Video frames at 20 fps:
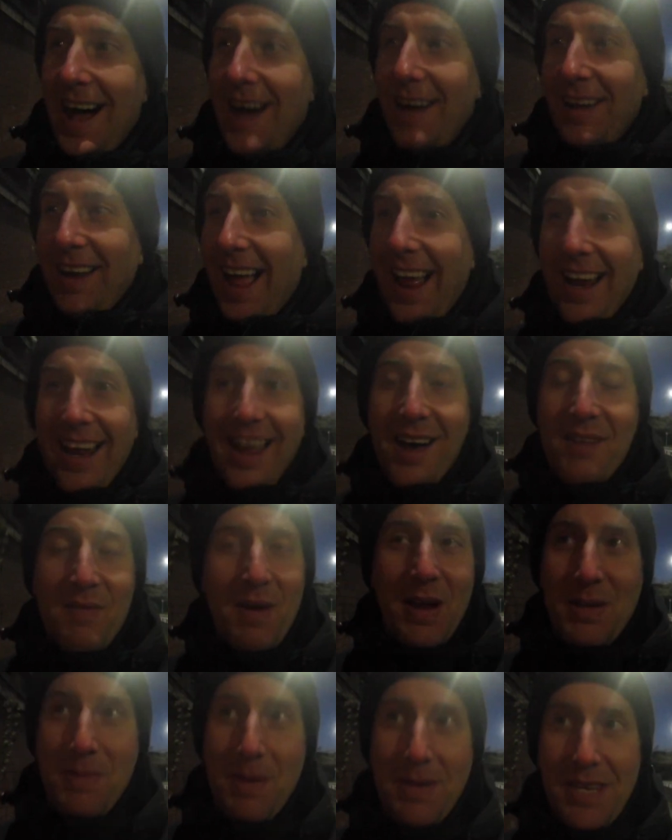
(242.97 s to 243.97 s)
I can't
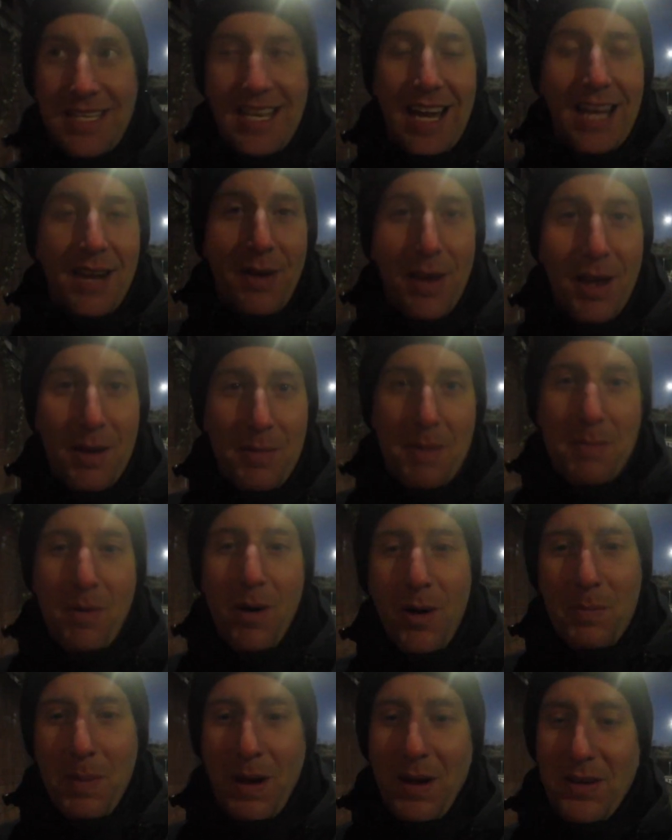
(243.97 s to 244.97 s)
wait to be able to tell you a little bit
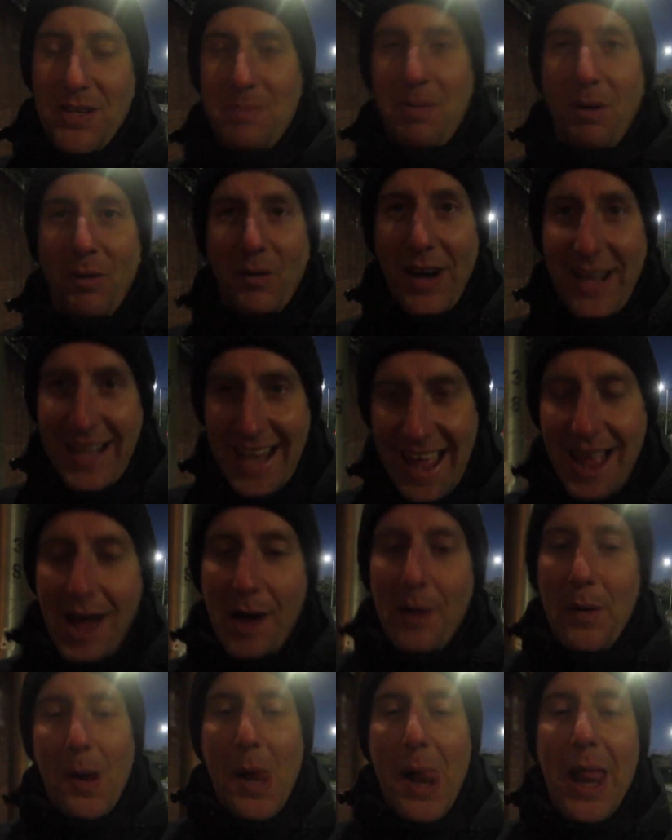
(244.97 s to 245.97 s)
more about it, but right
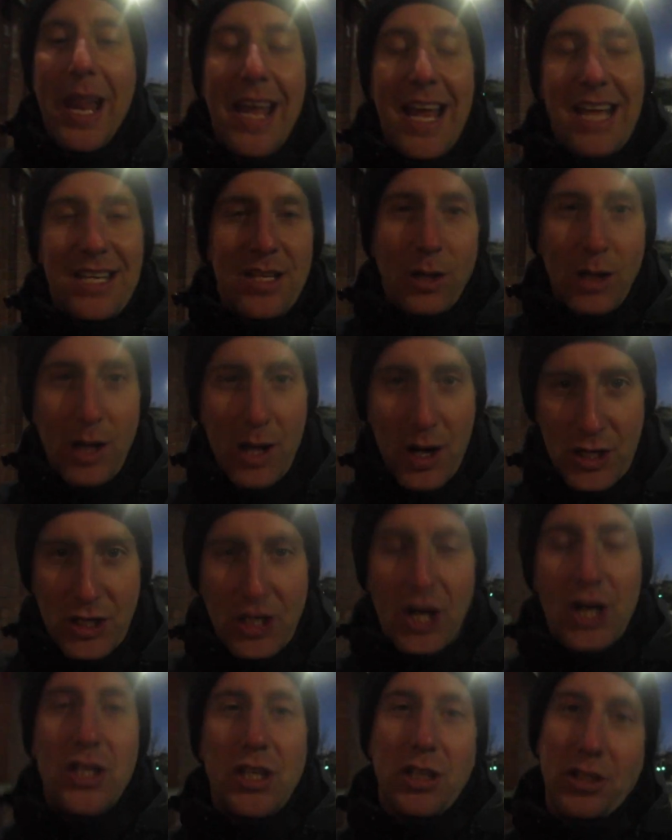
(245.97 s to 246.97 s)
now it's all hush
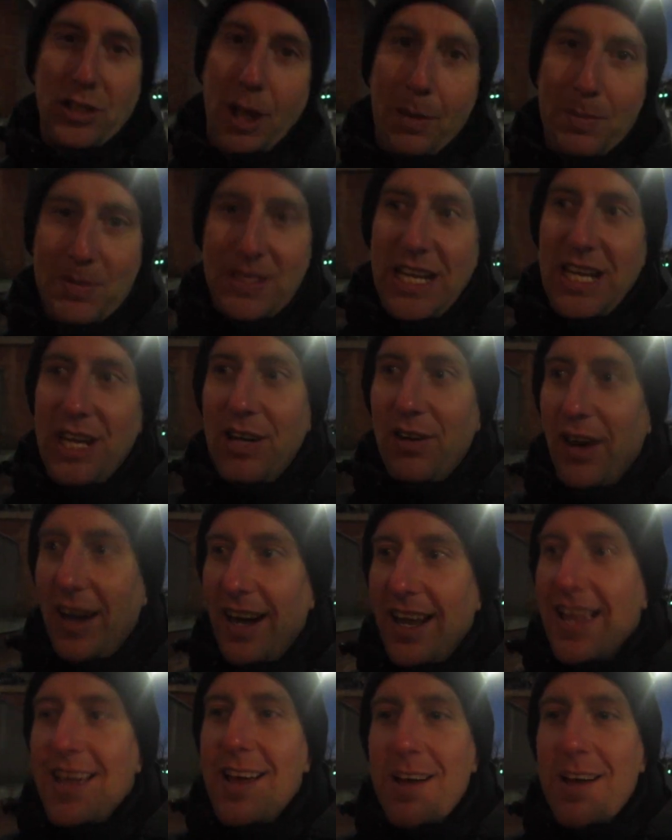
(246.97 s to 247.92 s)
hush and top secret.